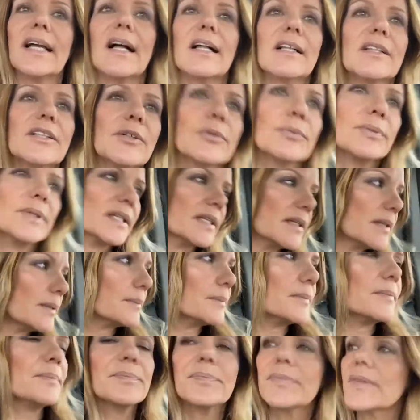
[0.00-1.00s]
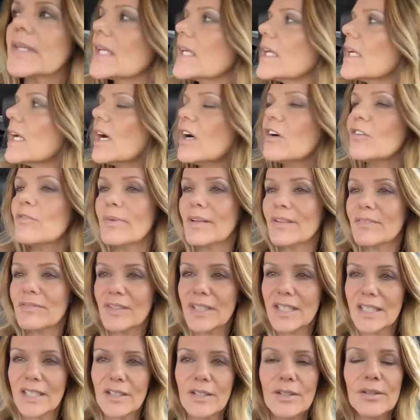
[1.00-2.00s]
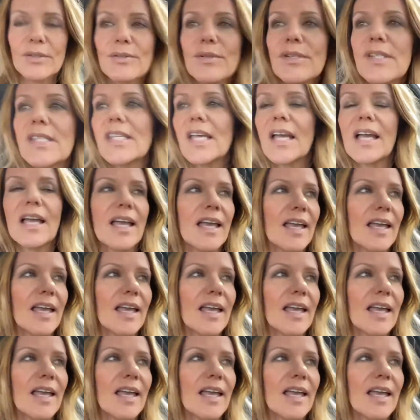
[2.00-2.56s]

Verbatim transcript: algorithm of my videos